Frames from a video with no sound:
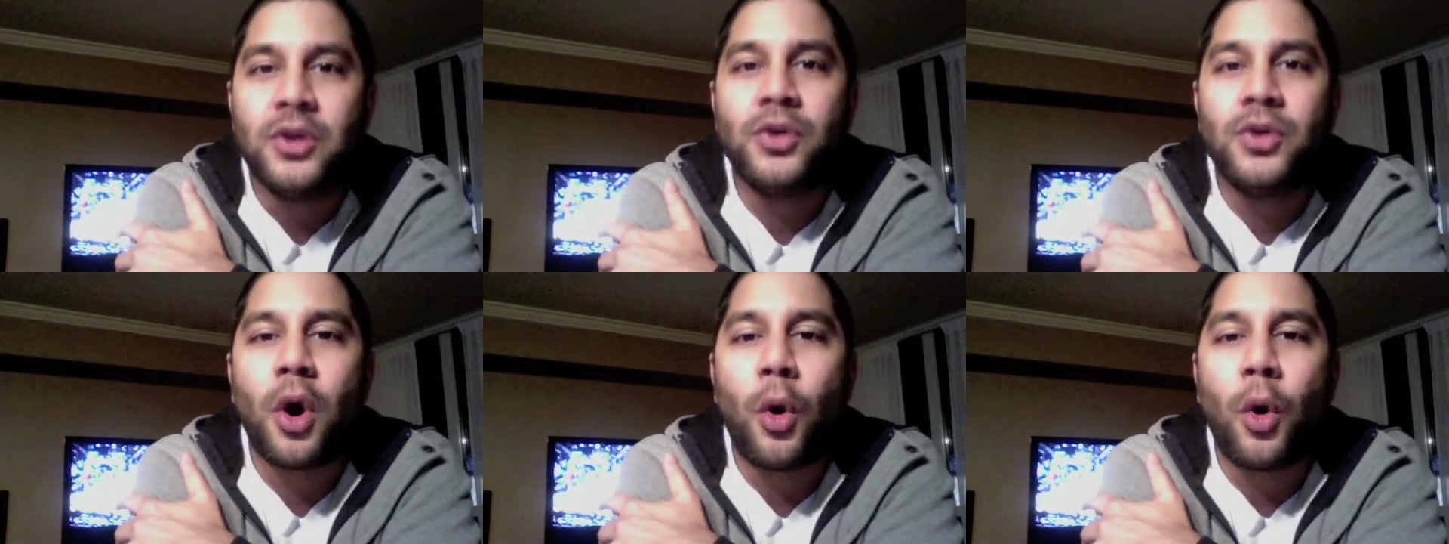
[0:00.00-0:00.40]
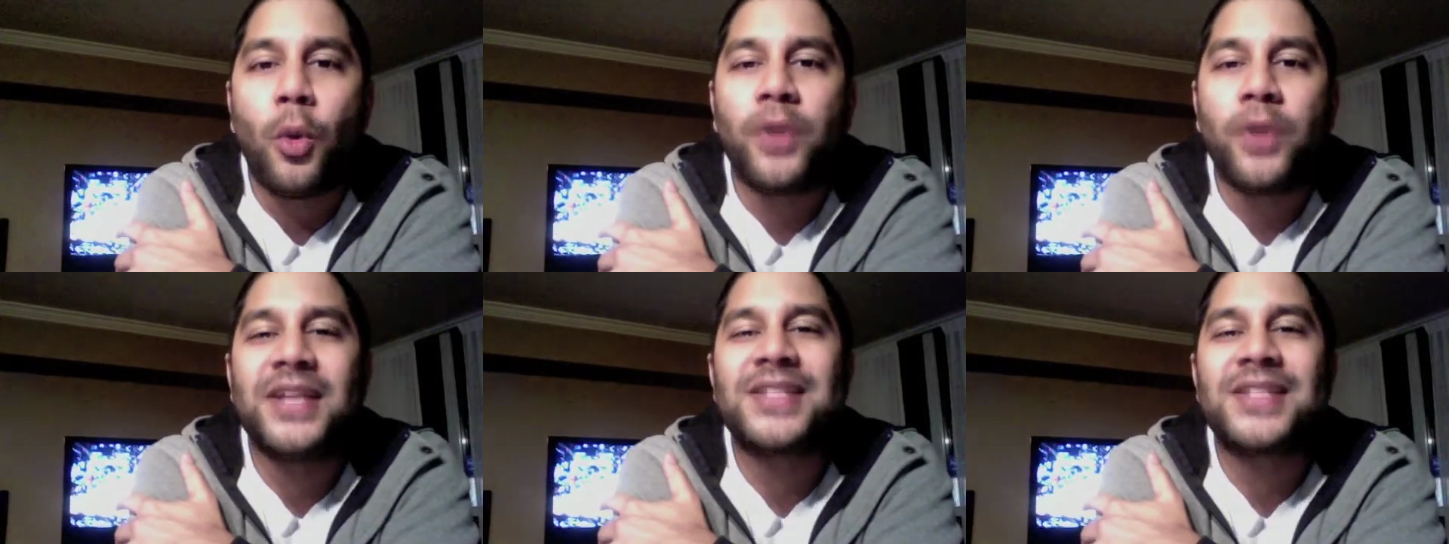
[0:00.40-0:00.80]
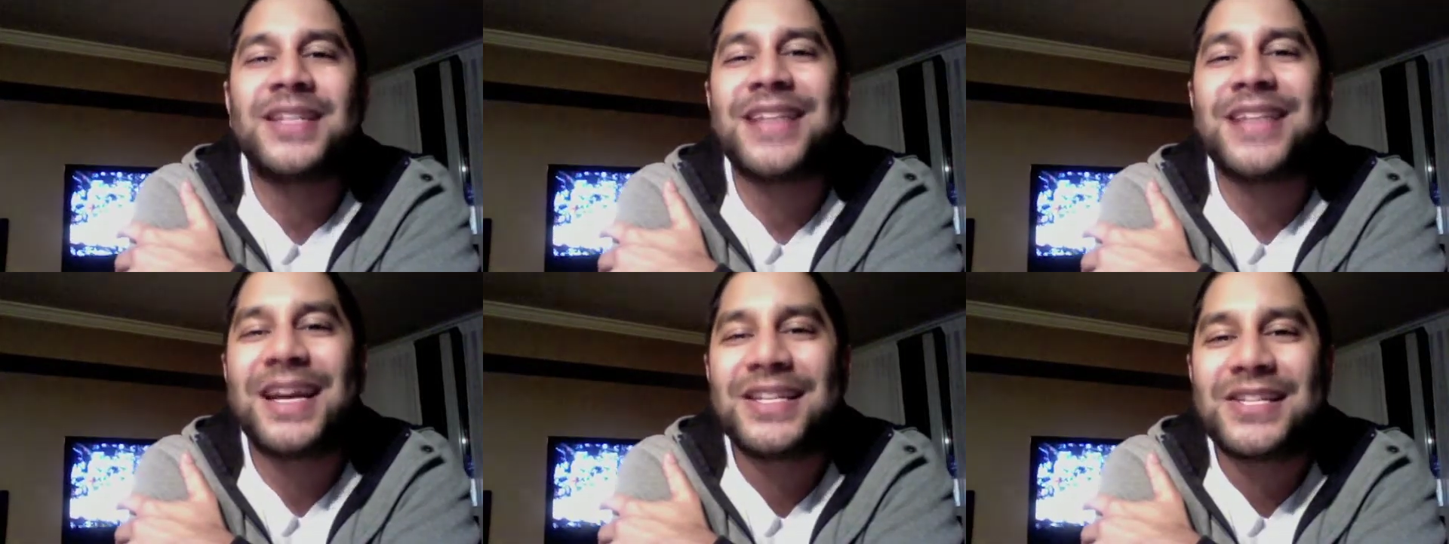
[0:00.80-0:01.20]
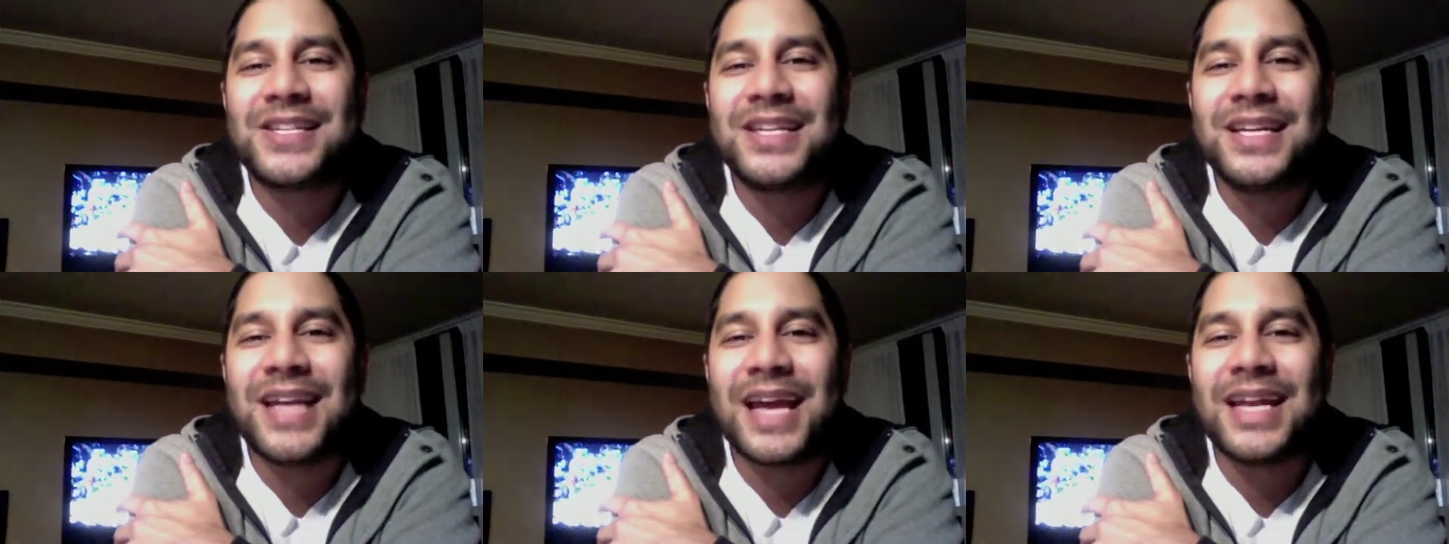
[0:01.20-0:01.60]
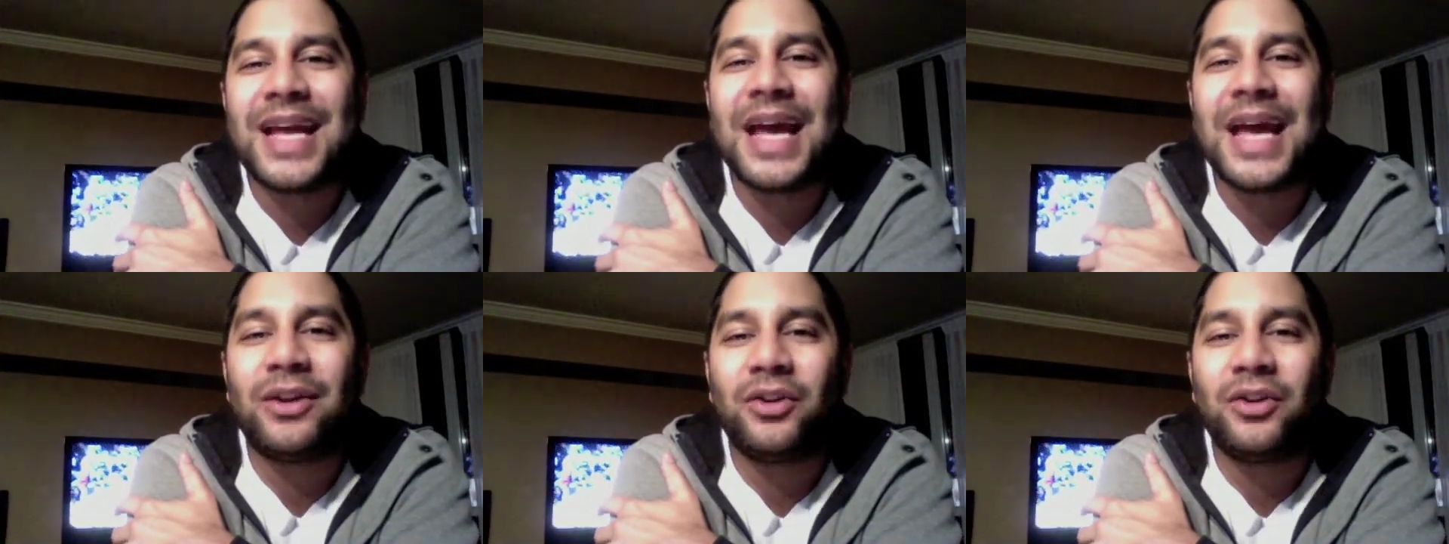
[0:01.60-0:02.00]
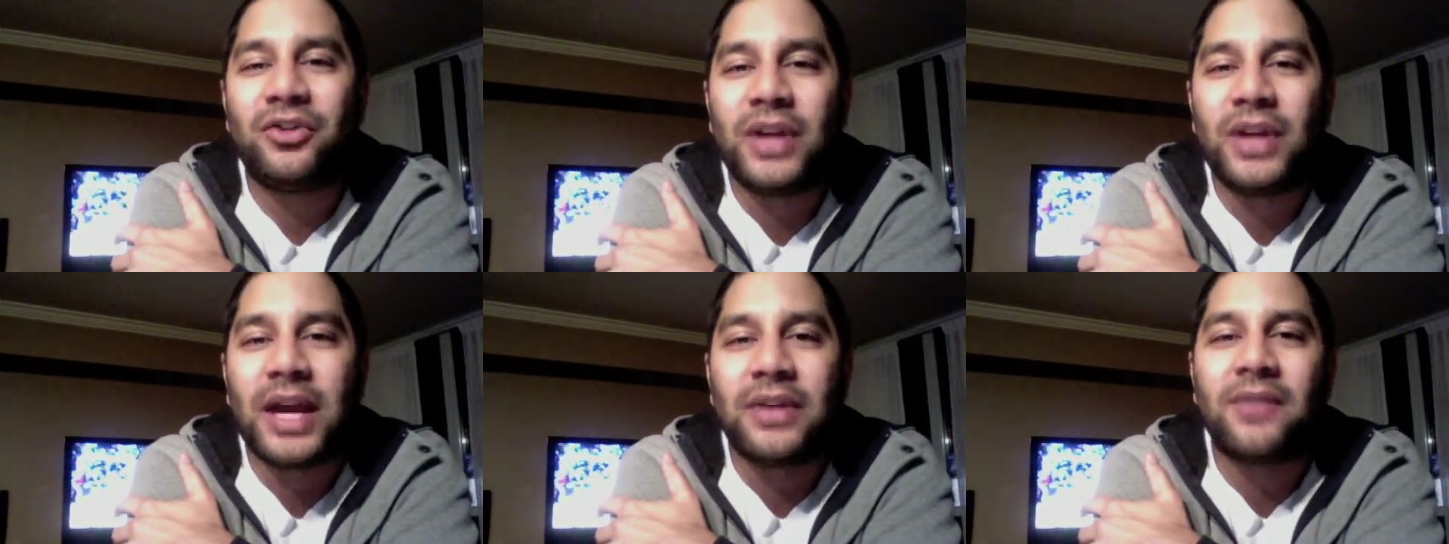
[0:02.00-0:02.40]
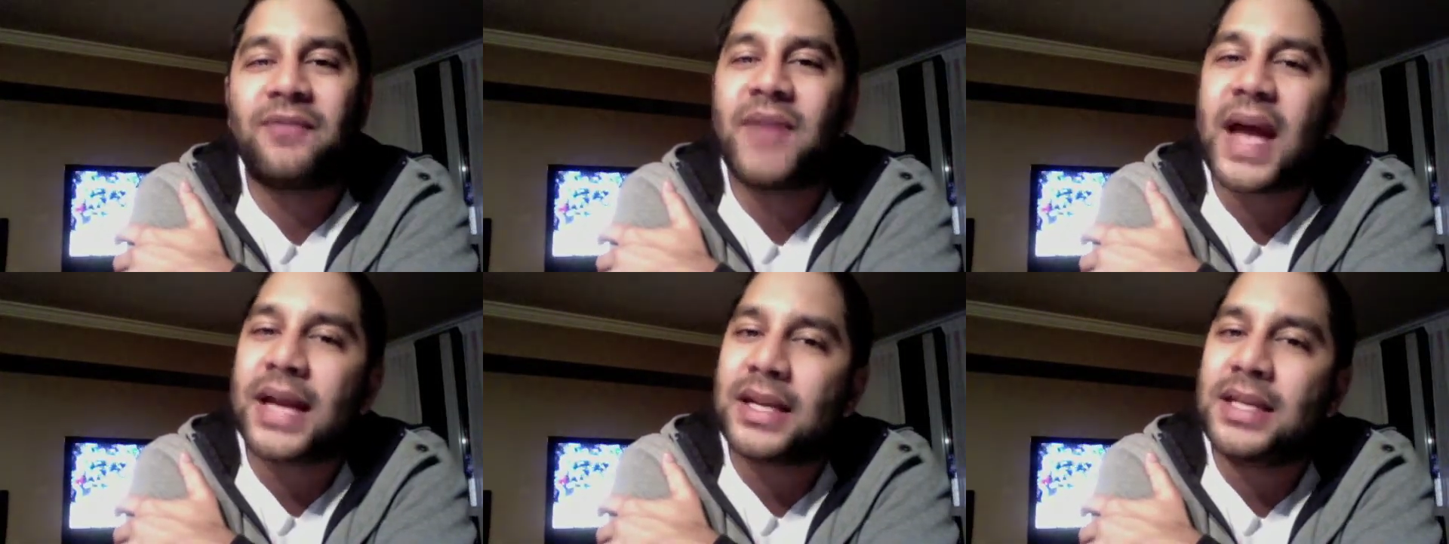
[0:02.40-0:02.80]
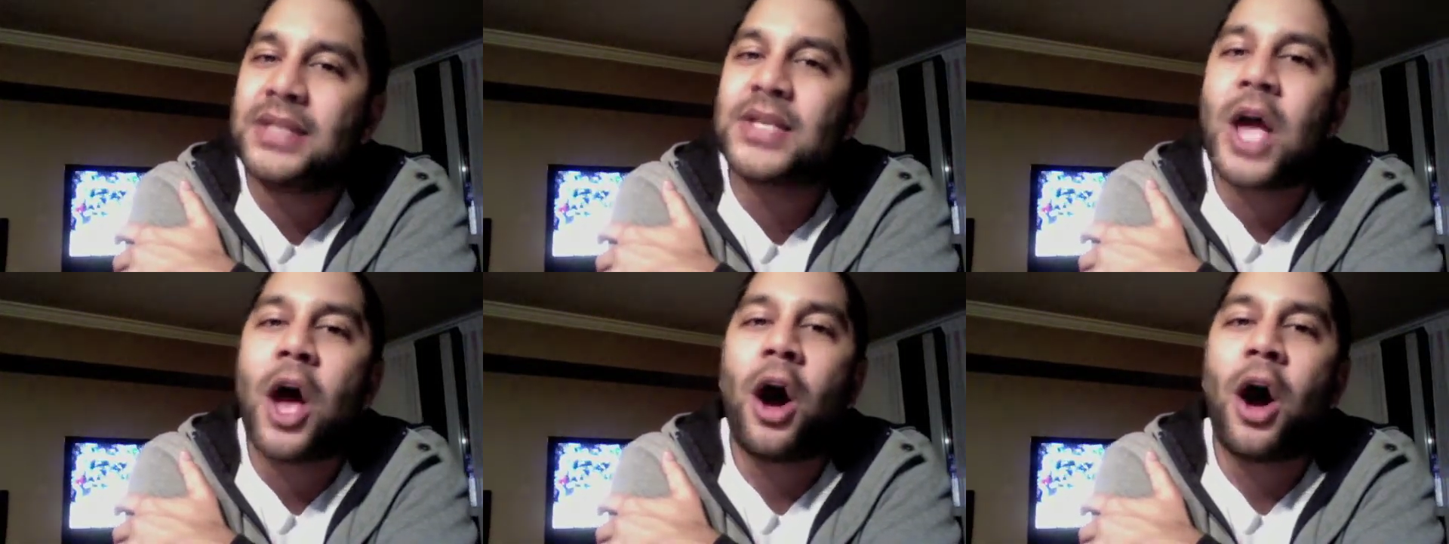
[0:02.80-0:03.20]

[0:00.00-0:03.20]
You know, with his intensity and energy and the fact he's